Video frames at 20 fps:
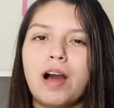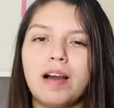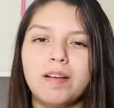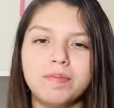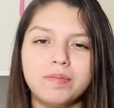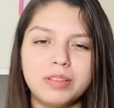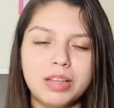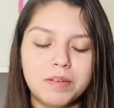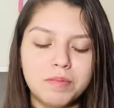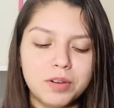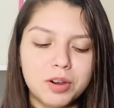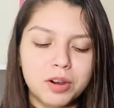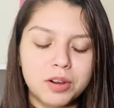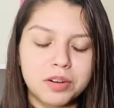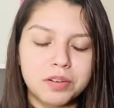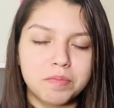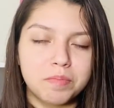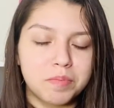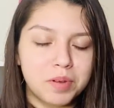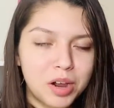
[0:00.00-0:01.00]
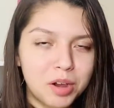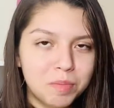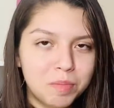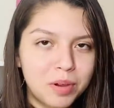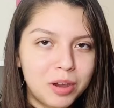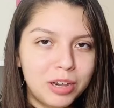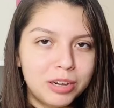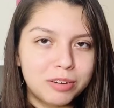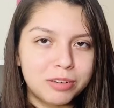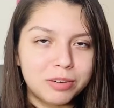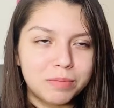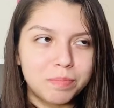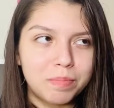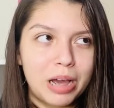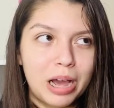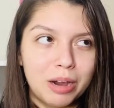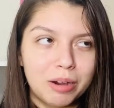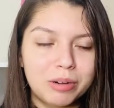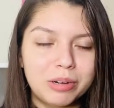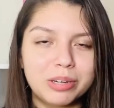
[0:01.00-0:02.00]
I've never heard of brow
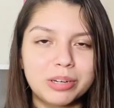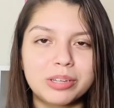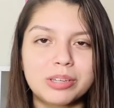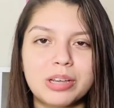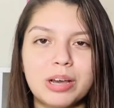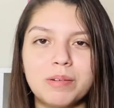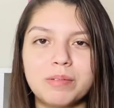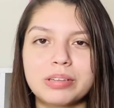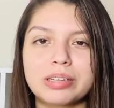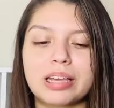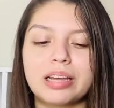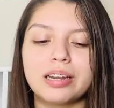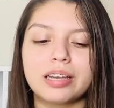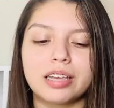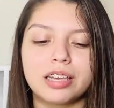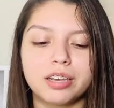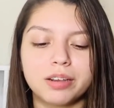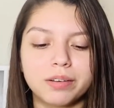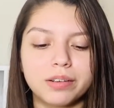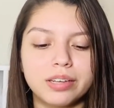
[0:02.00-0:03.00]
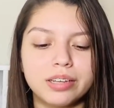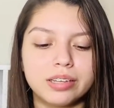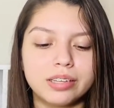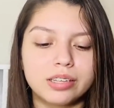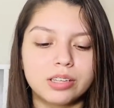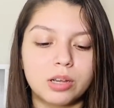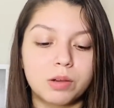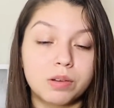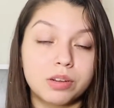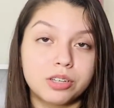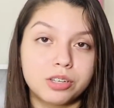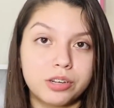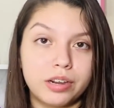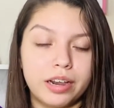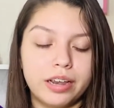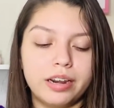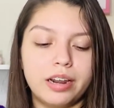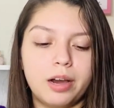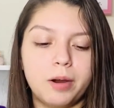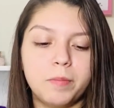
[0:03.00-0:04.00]
powder, so I was kind of curious, so I'm gonna
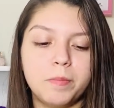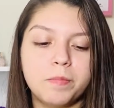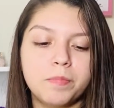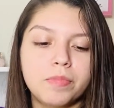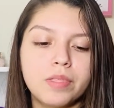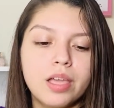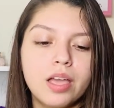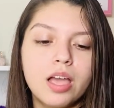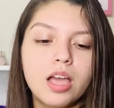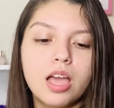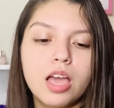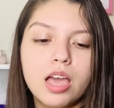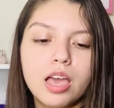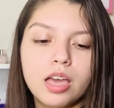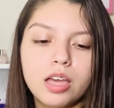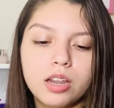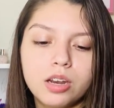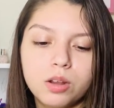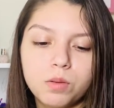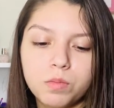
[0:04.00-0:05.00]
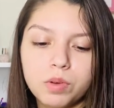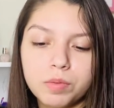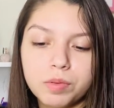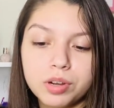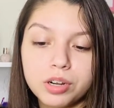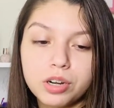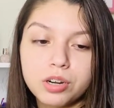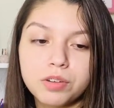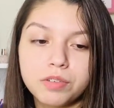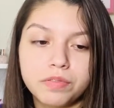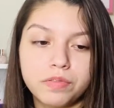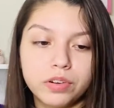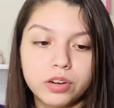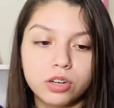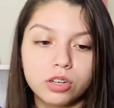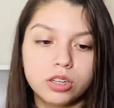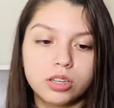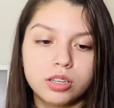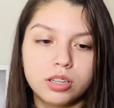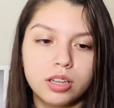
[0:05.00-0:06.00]
try it out. And what we're gonna do
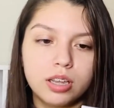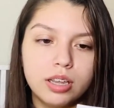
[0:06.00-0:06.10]
first